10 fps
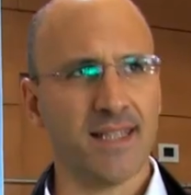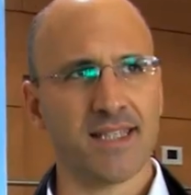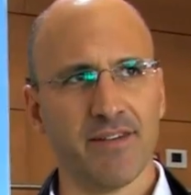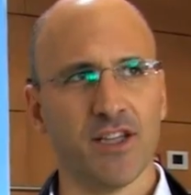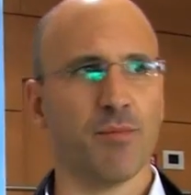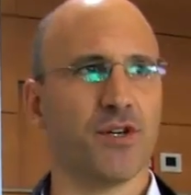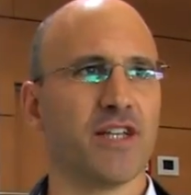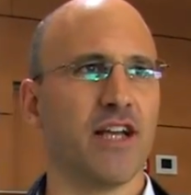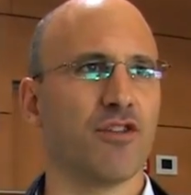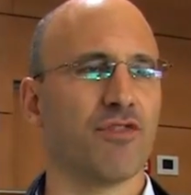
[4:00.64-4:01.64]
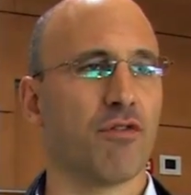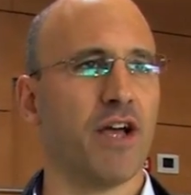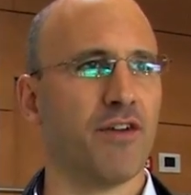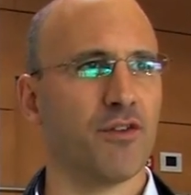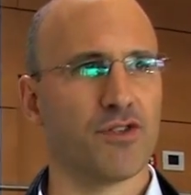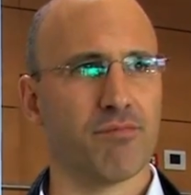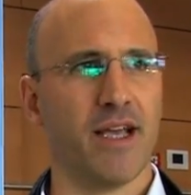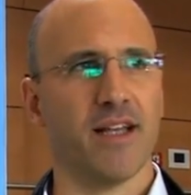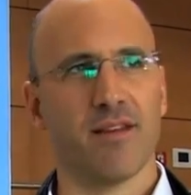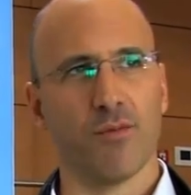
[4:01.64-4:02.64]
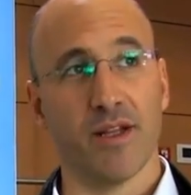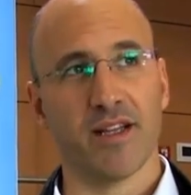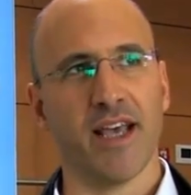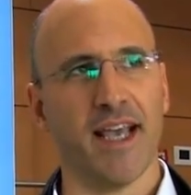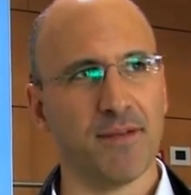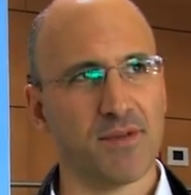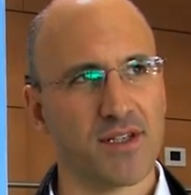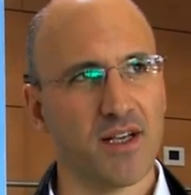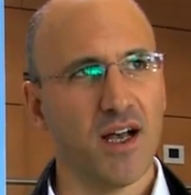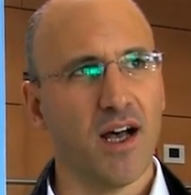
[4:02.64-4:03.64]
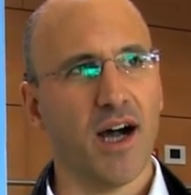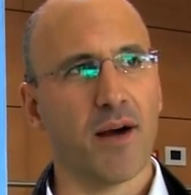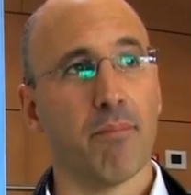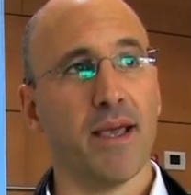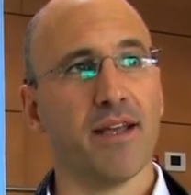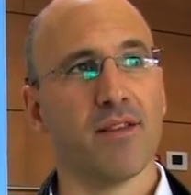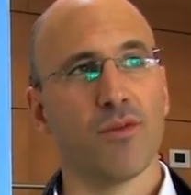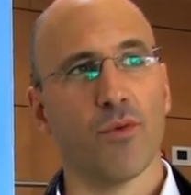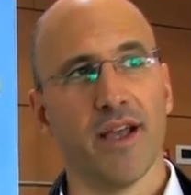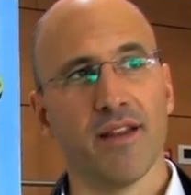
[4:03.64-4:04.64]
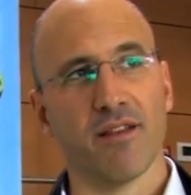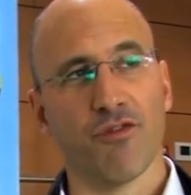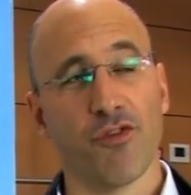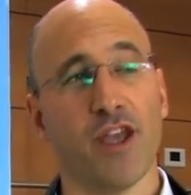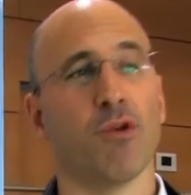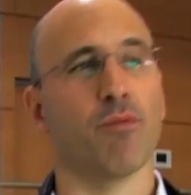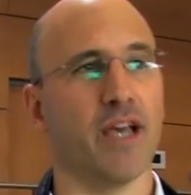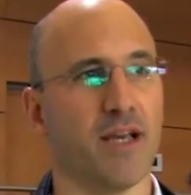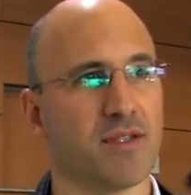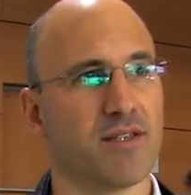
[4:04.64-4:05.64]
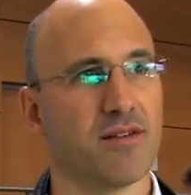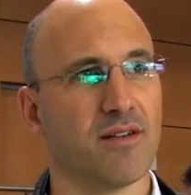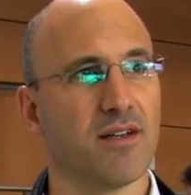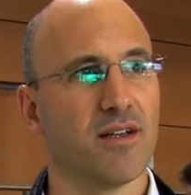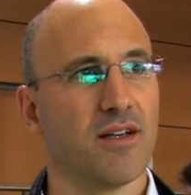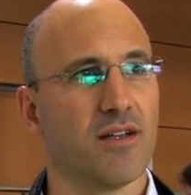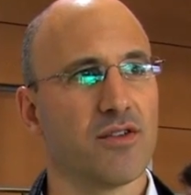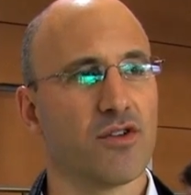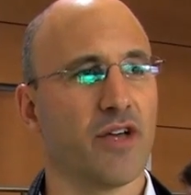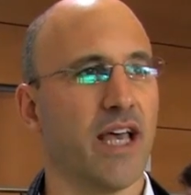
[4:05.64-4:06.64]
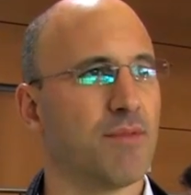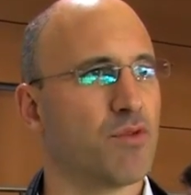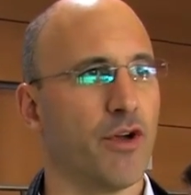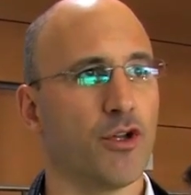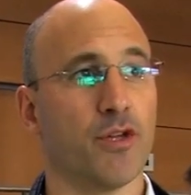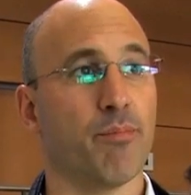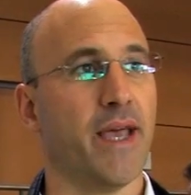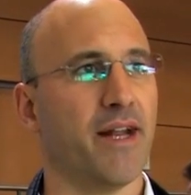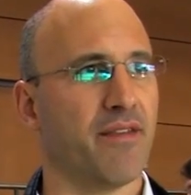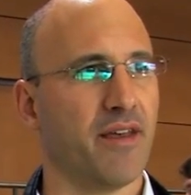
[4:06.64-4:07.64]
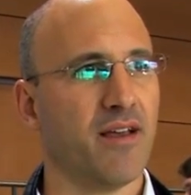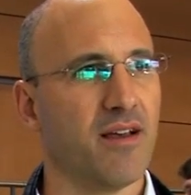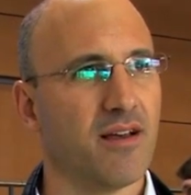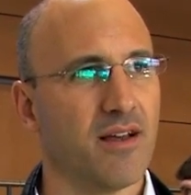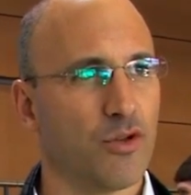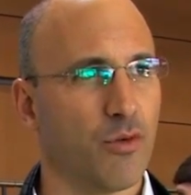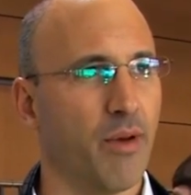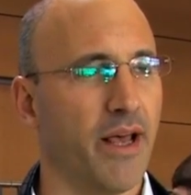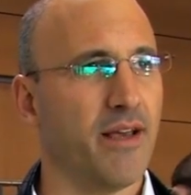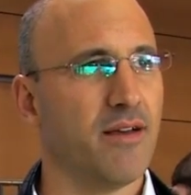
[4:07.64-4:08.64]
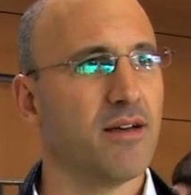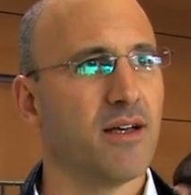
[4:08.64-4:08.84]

and 70% of the revenues made with games are made with freemium games. So games where you don't pay anything to play,